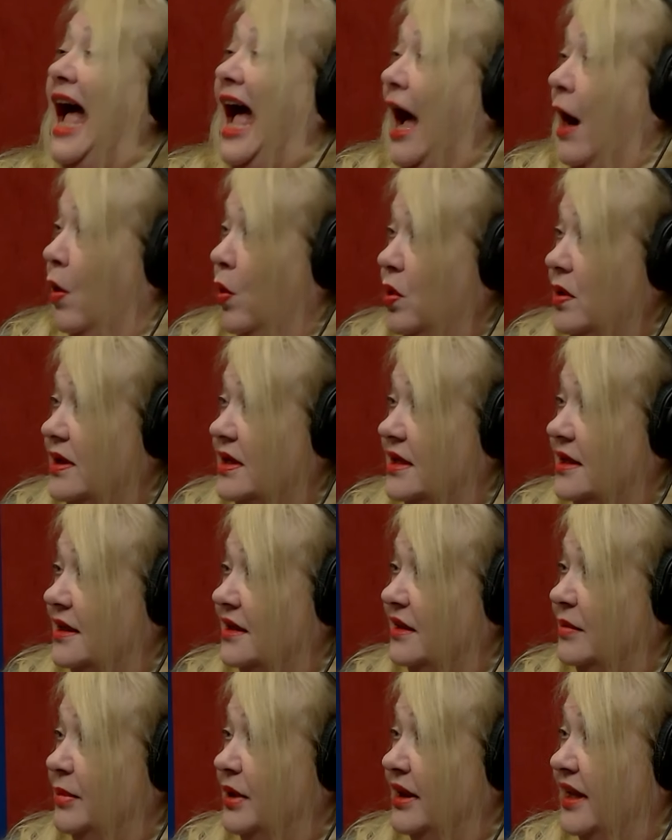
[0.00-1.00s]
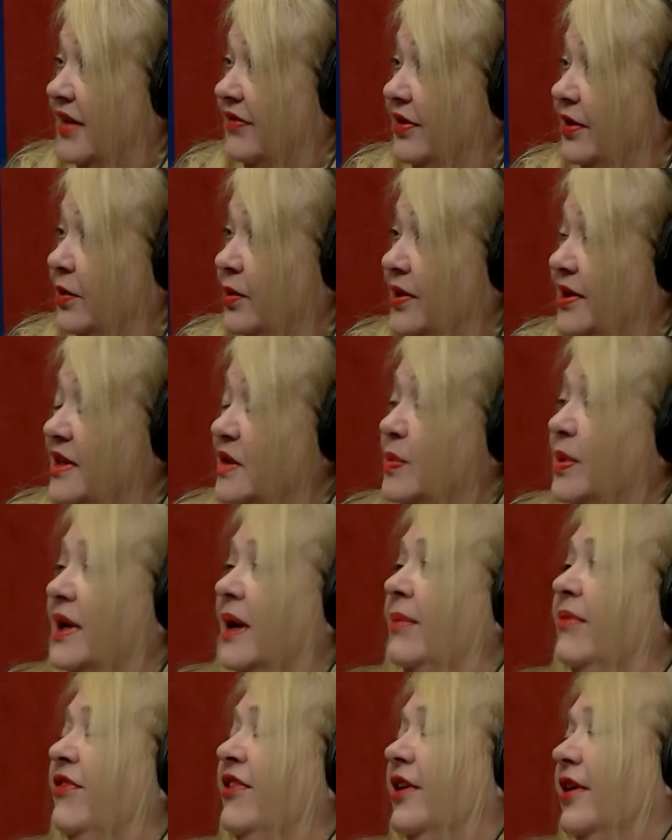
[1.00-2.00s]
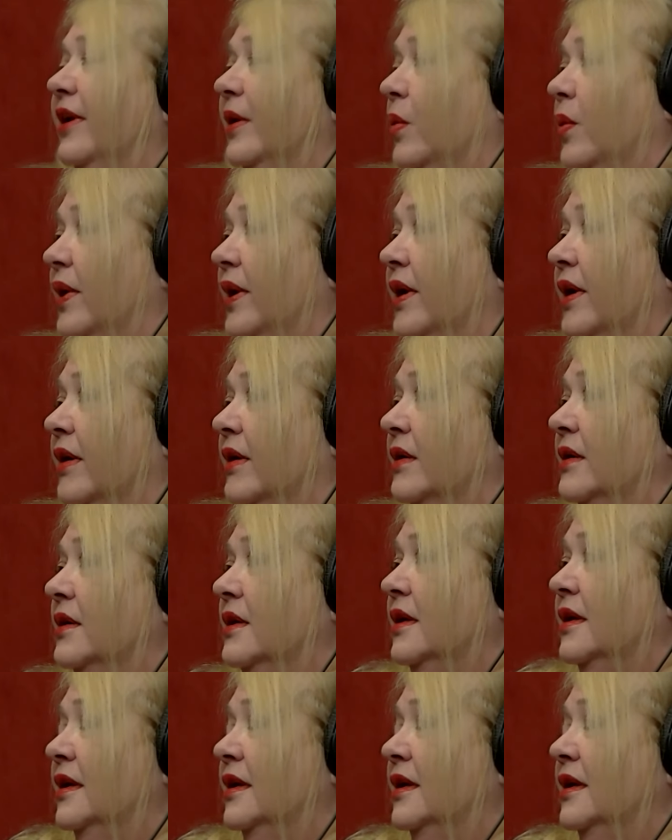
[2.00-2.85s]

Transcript: out the malevolent ones, but I'm very aware